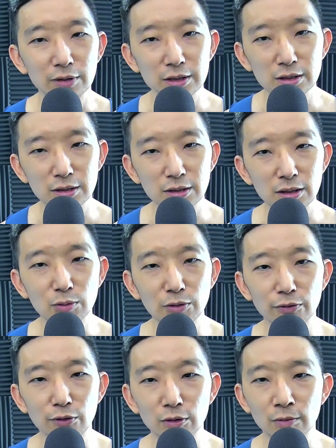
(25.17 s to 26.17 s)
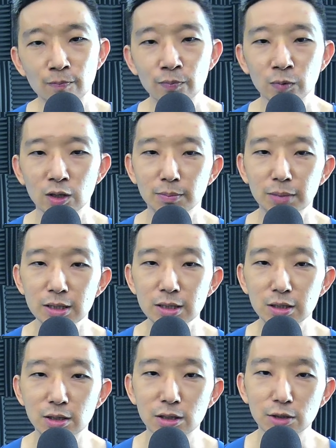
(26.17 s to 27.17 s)
right? And then we fall.
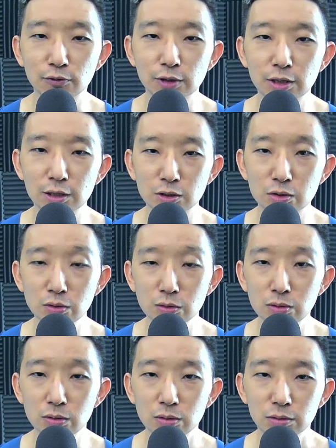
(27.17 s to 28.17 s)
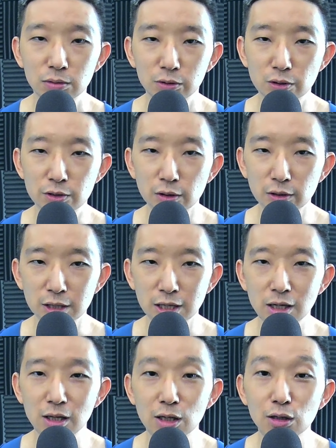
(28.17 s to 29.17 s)
But if we do
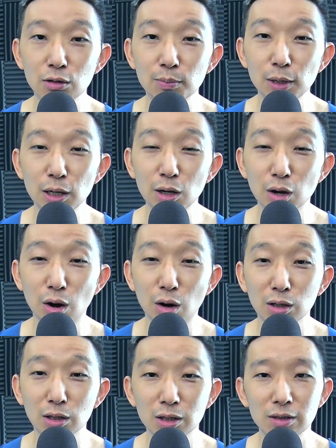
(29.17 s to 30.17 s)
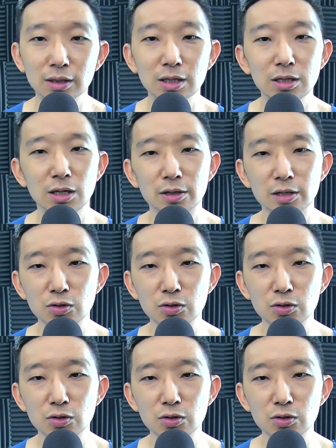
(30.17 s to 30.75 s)
consolidate a little bit longer, then yeah,